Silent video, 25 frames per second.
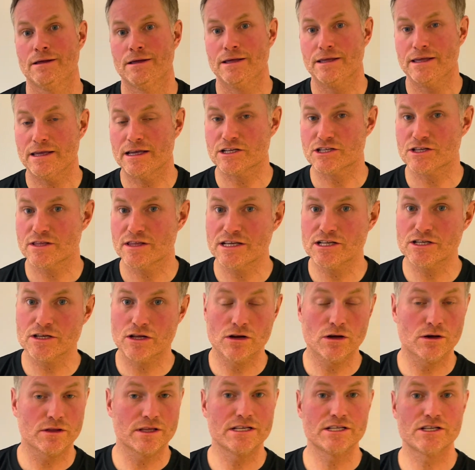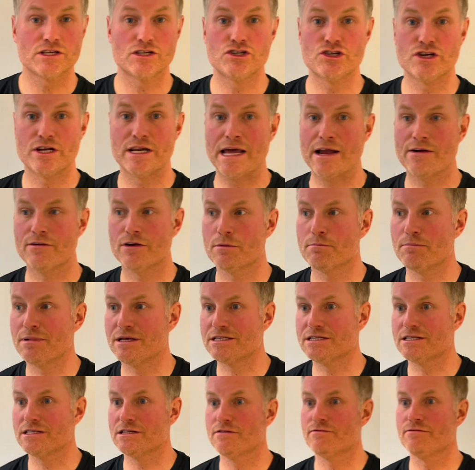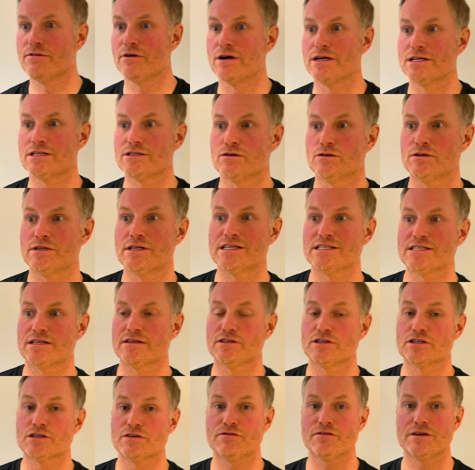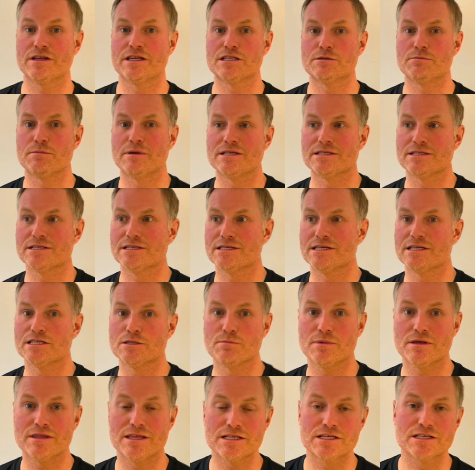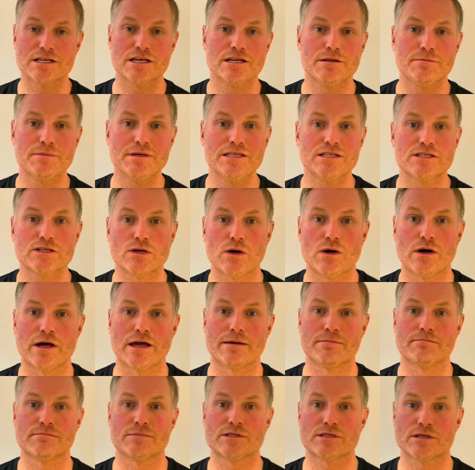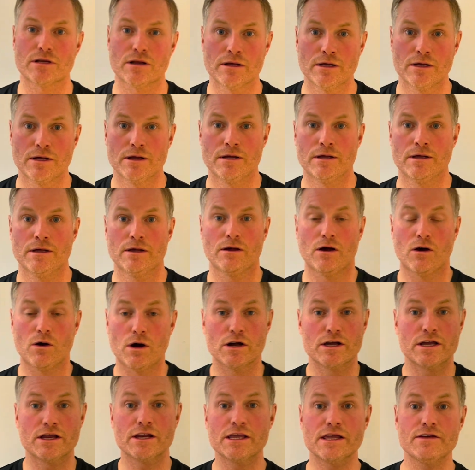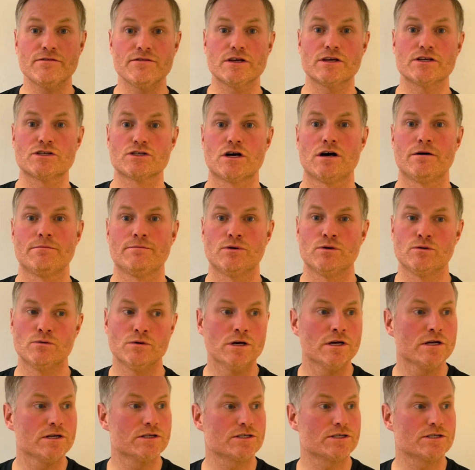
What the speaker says: Yeah, so a lot of these are generic business advice, not necessarily just fitness businesses, but there's going to be times, I'm going to give you an example.